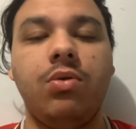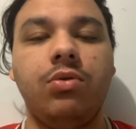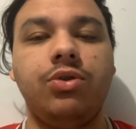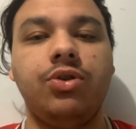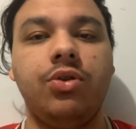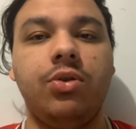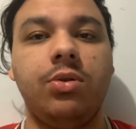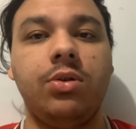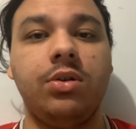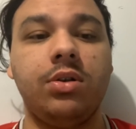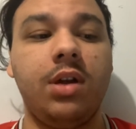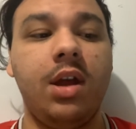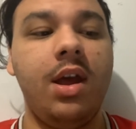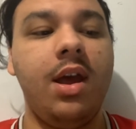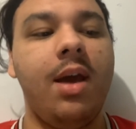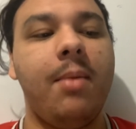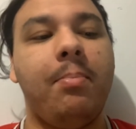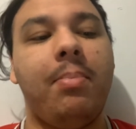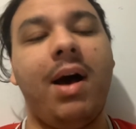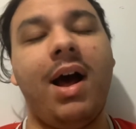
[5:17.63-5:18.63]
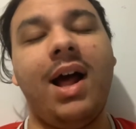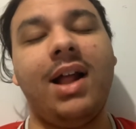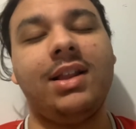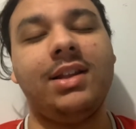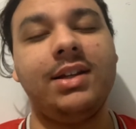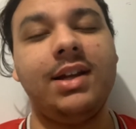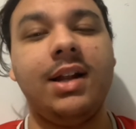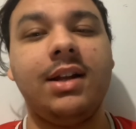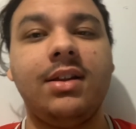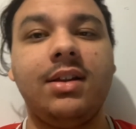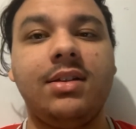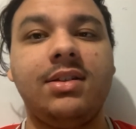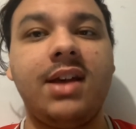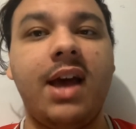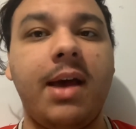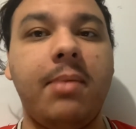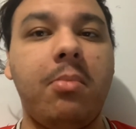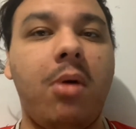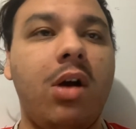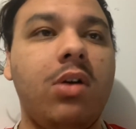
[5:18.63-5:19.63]
Jordan. But at the end of the day,
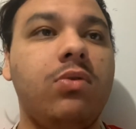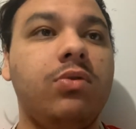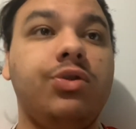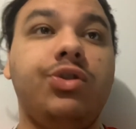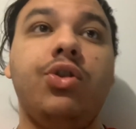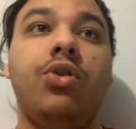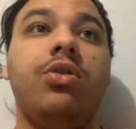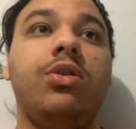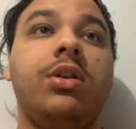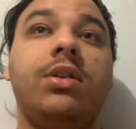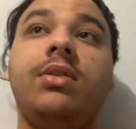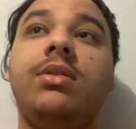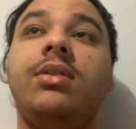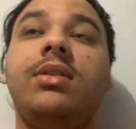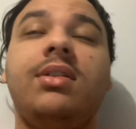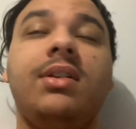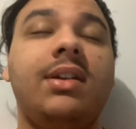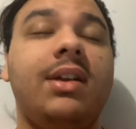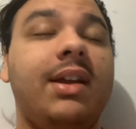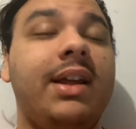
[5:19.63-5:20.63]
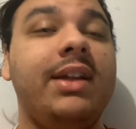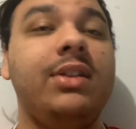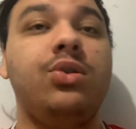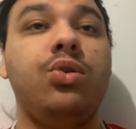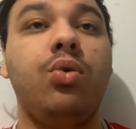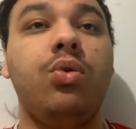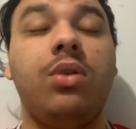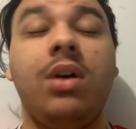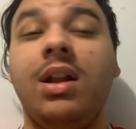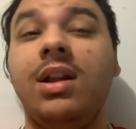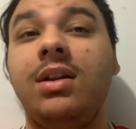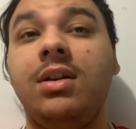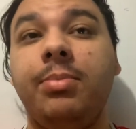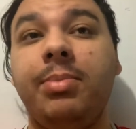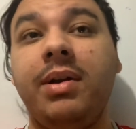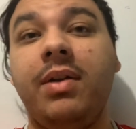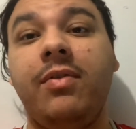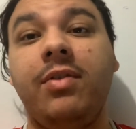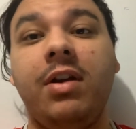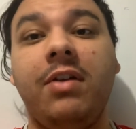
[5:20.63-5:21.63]
Michael Jordan, he took a little bit
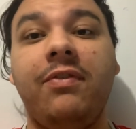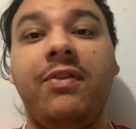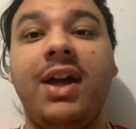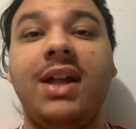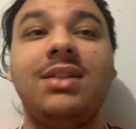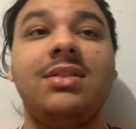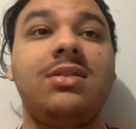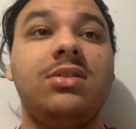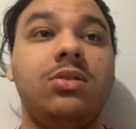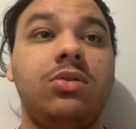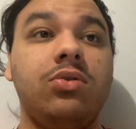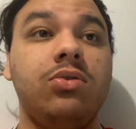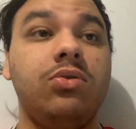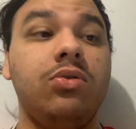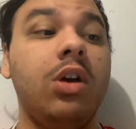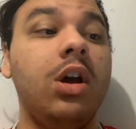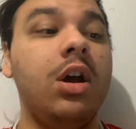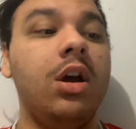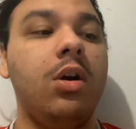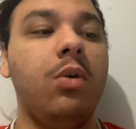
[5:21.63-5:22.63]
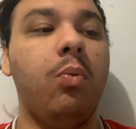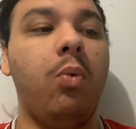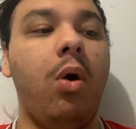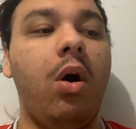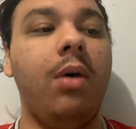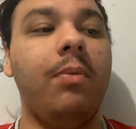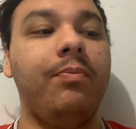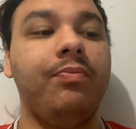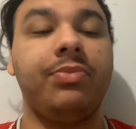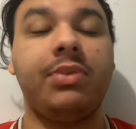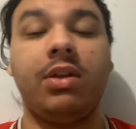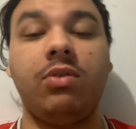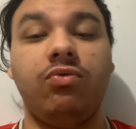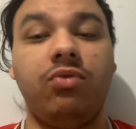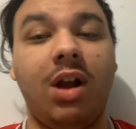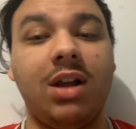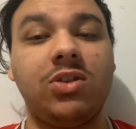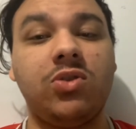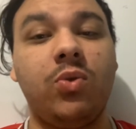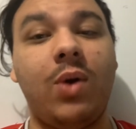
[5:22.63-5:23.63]
of an offense to what
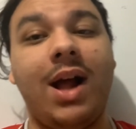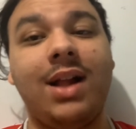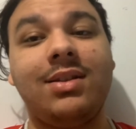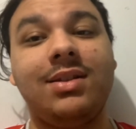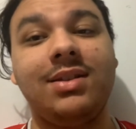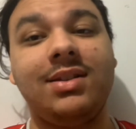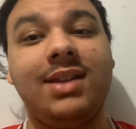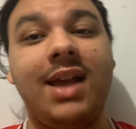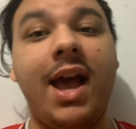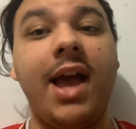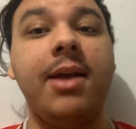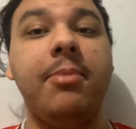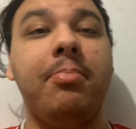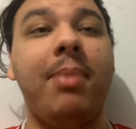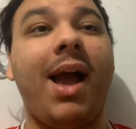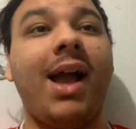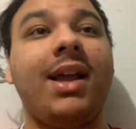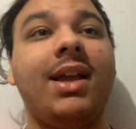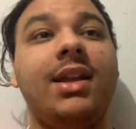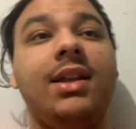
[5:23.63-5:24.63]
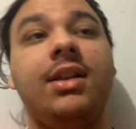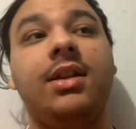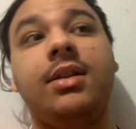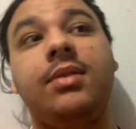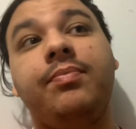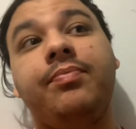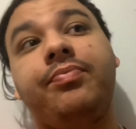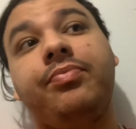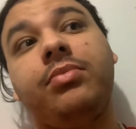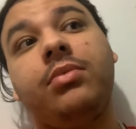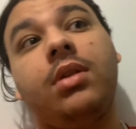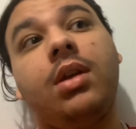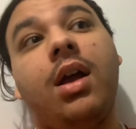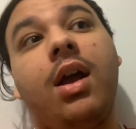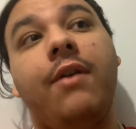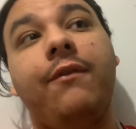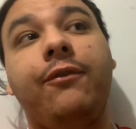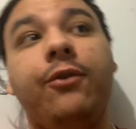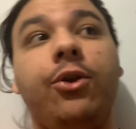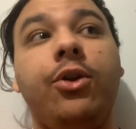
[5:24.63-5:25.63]
Russell had to say back in a
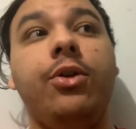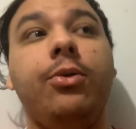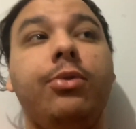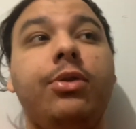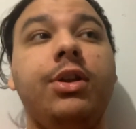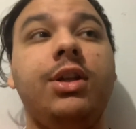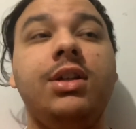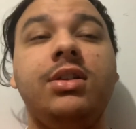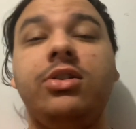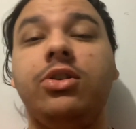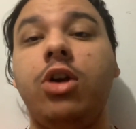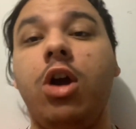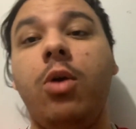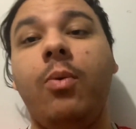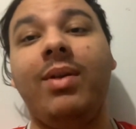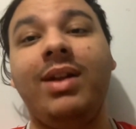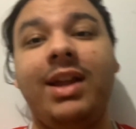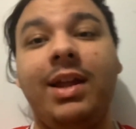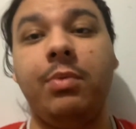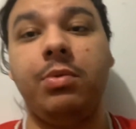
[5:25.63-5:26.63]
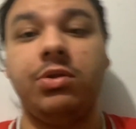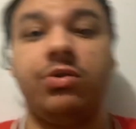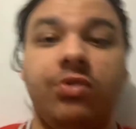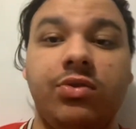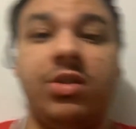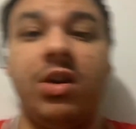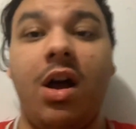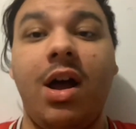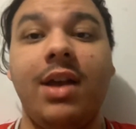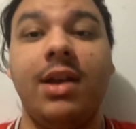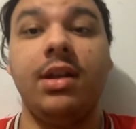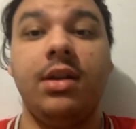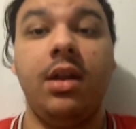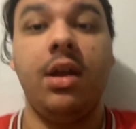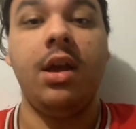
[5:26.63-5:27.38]
few years ago when he was retired.